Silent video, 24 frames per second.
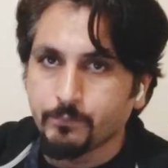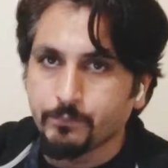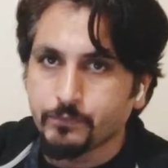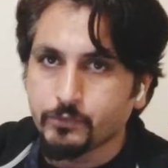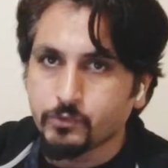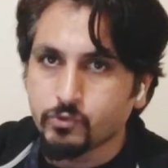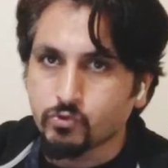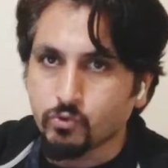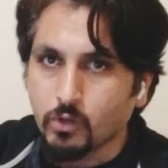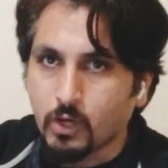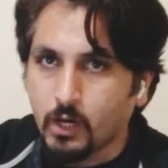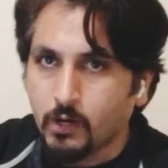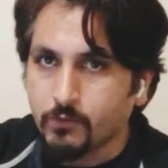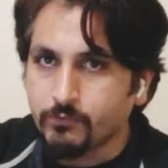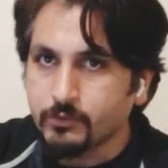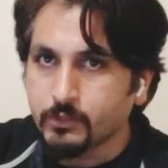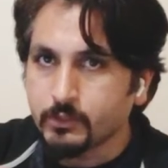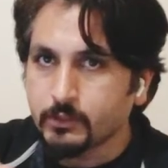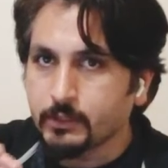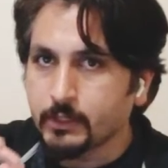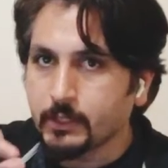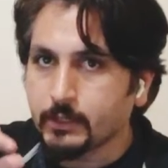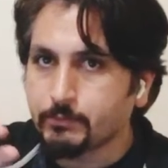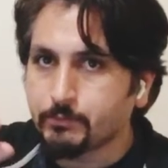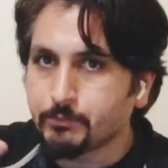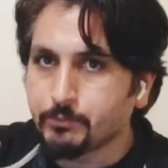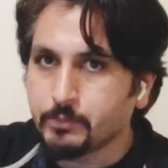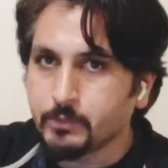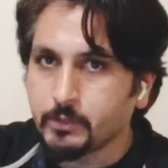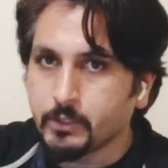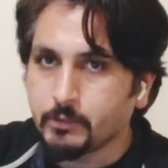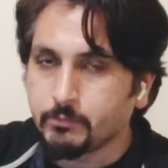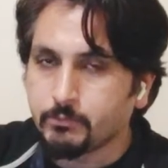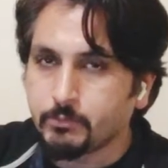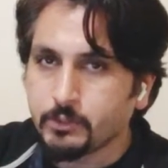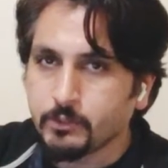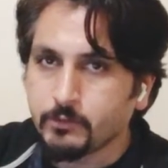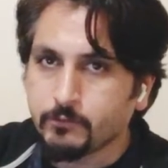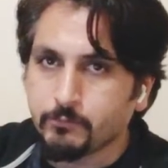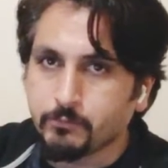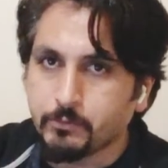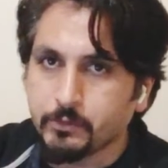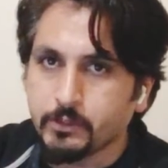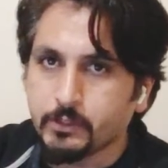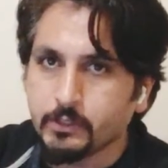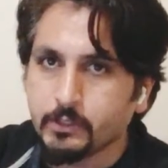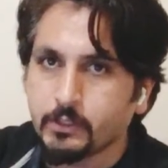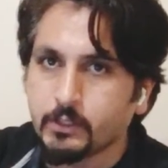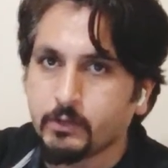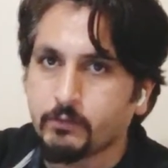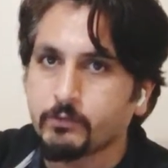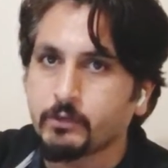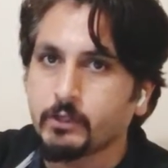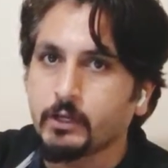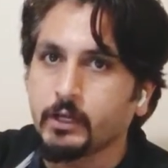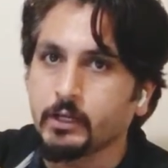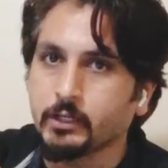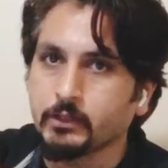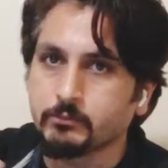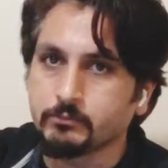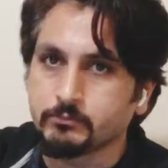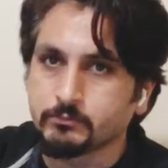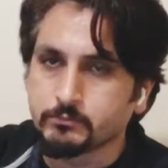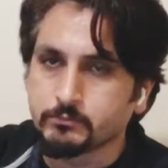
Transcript: So after that brief period of time,